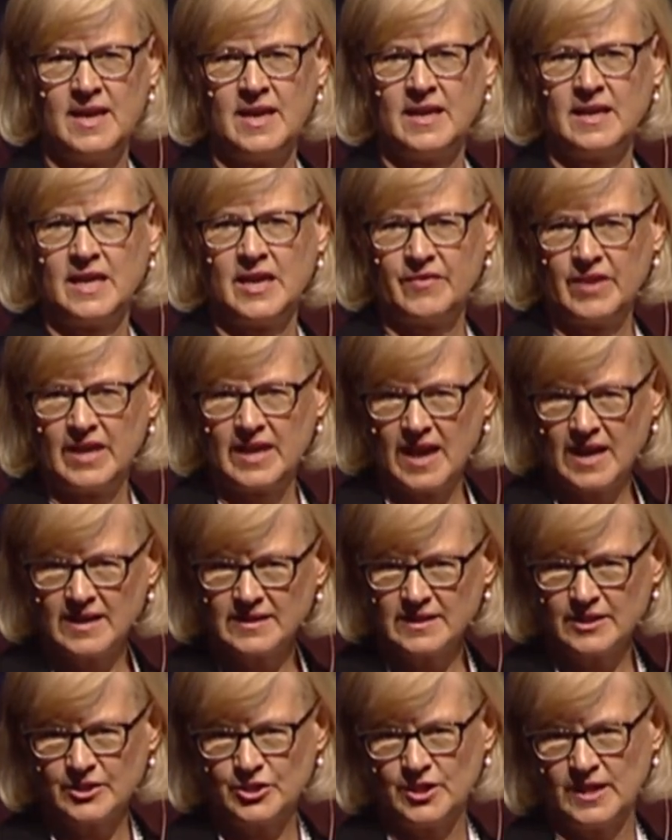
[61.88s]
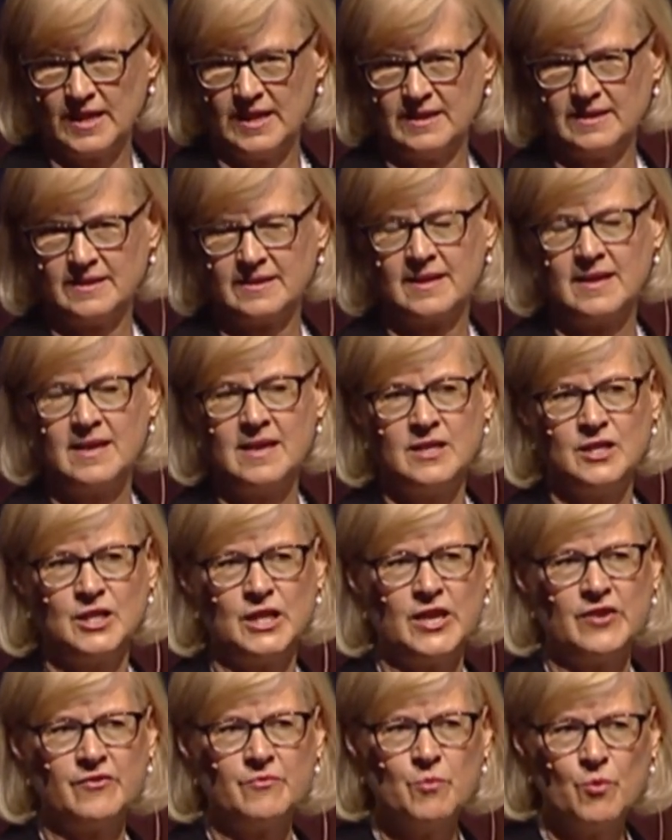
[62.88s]
giving us a chance to
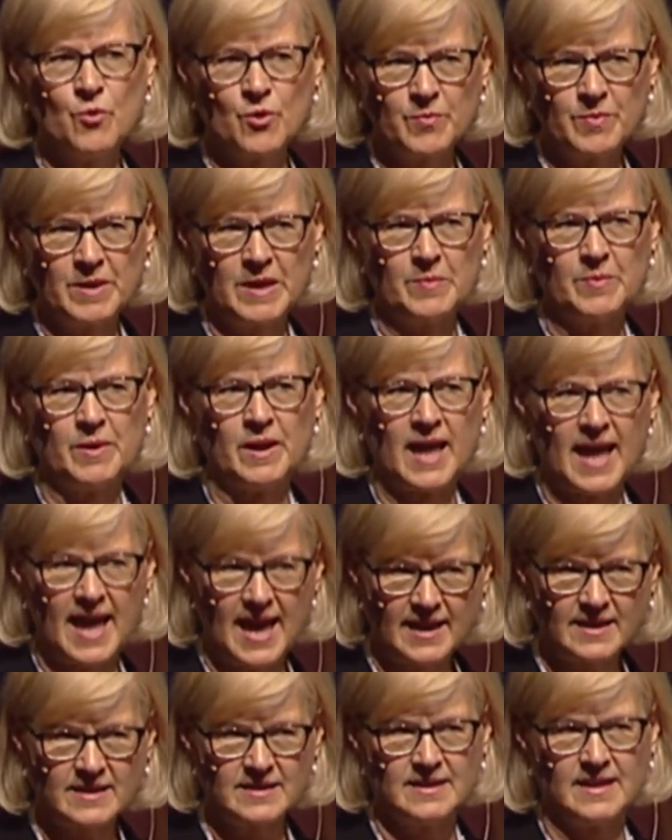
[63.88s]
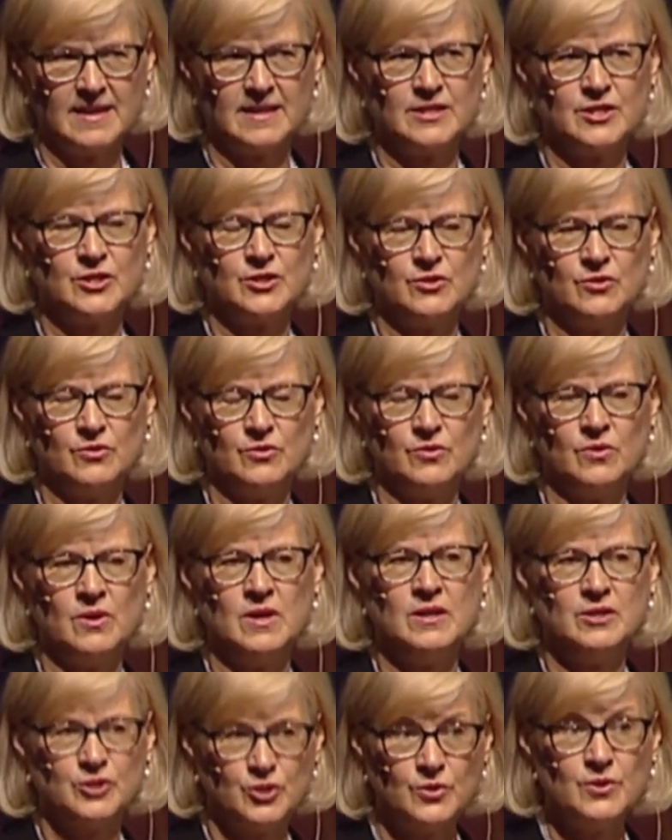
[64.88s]
give more people access to
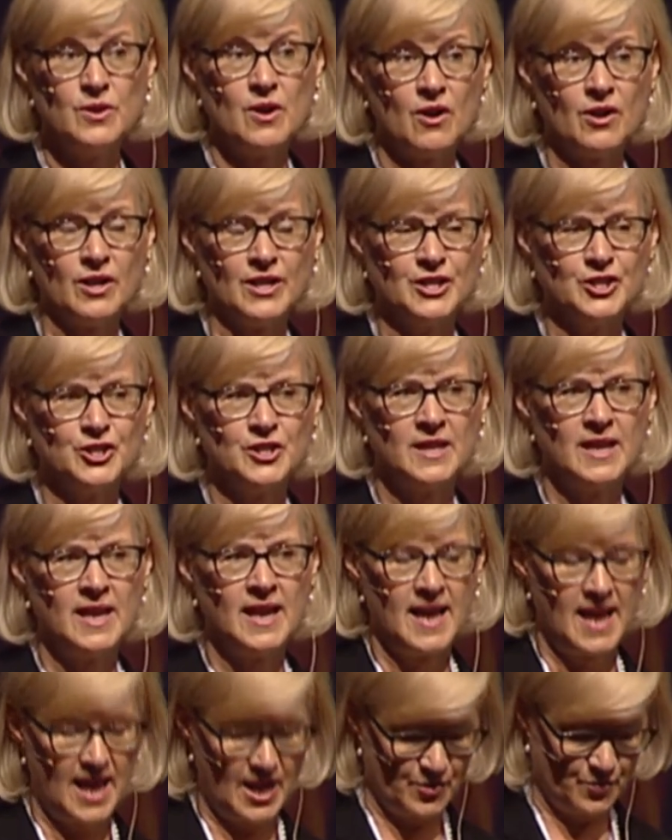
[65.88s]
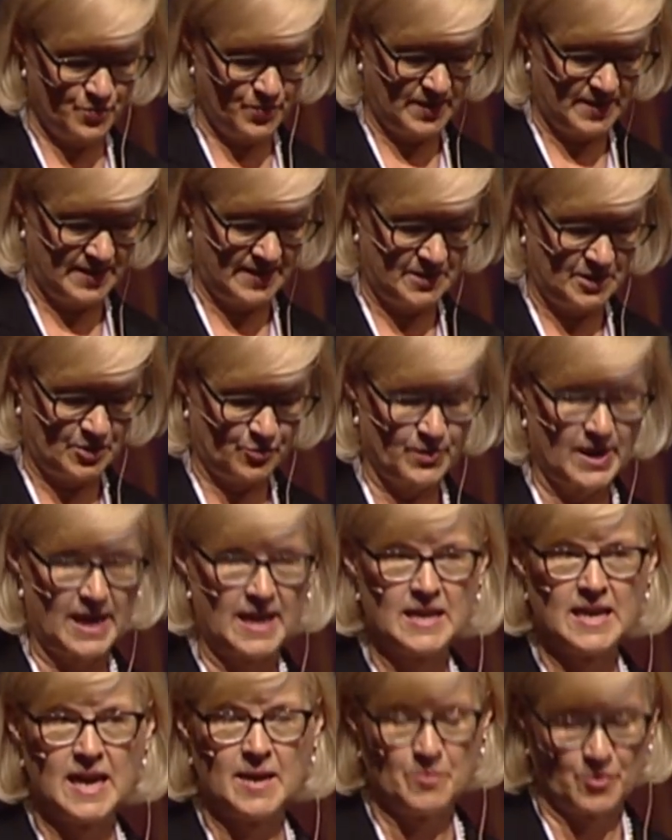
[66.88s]
knowledge and really create
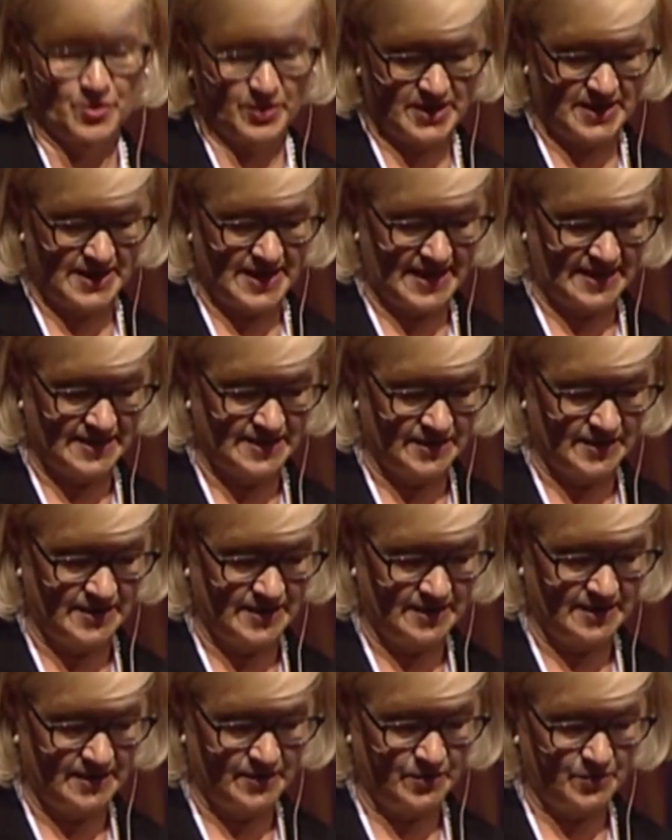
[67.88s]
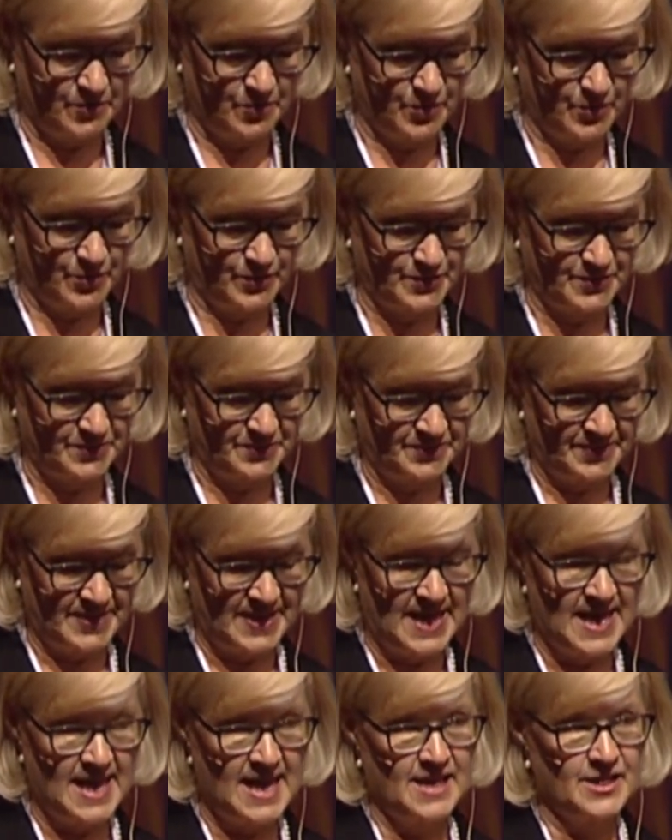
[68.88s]
a more connected world.
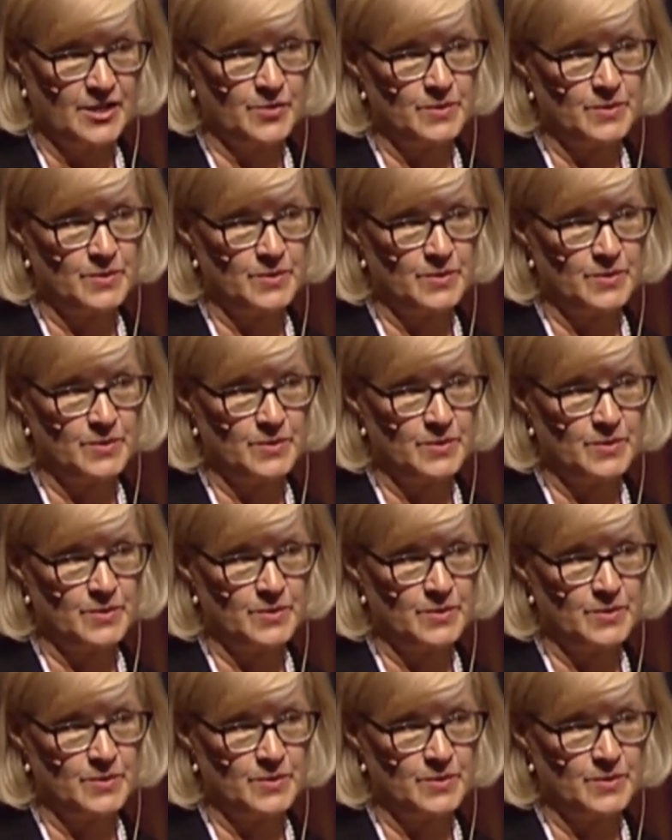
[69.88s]
The